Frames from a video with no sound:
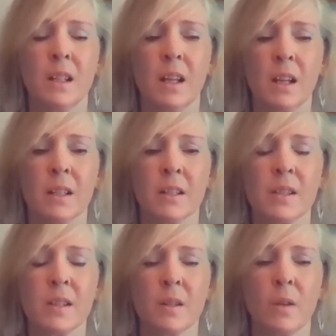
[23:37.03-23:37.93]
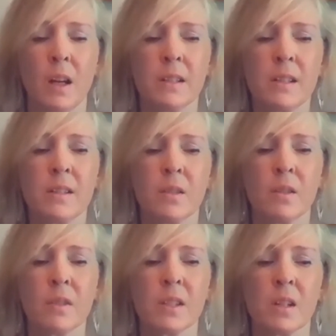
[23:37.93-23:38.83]
And so I
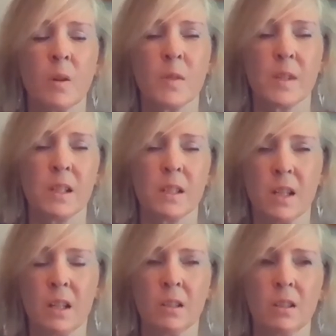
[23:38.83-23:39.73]
serve as a co-facilitator